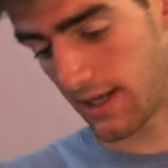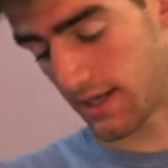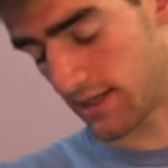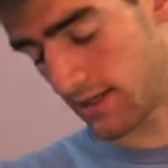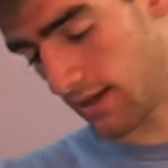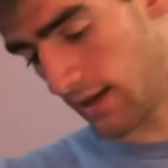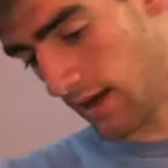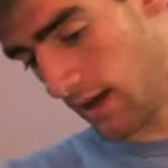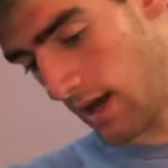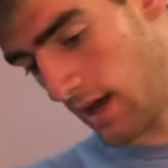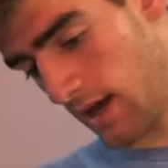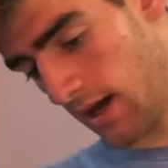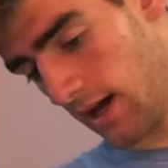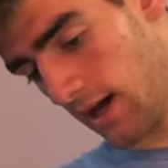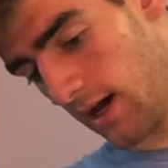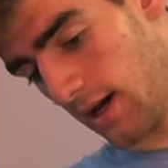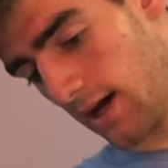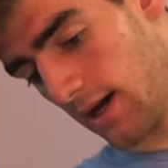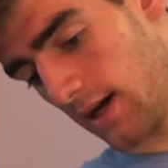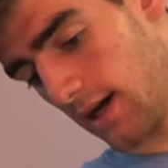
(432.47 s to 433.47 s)
it's
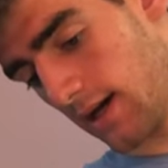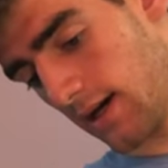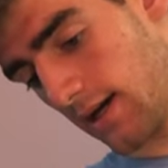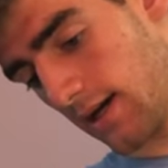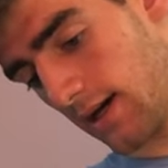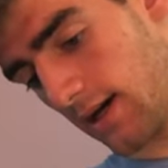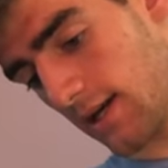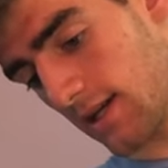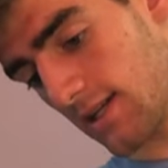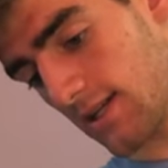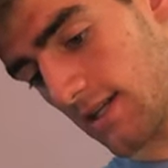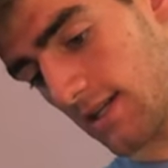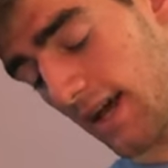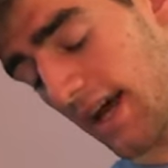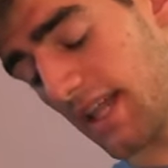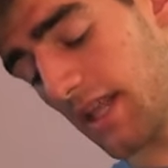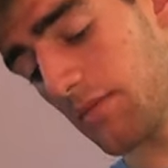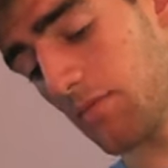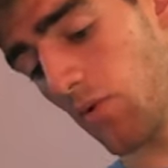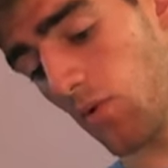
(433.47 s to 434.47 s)

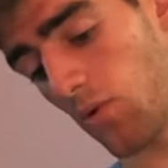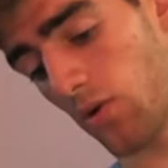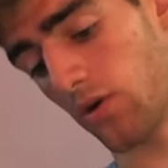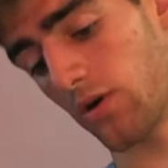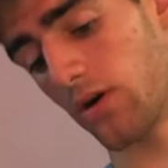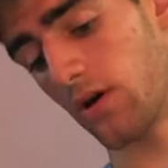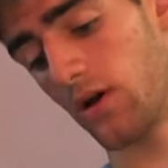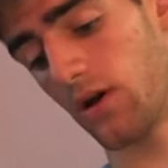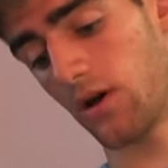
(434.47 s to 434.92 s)
slightly more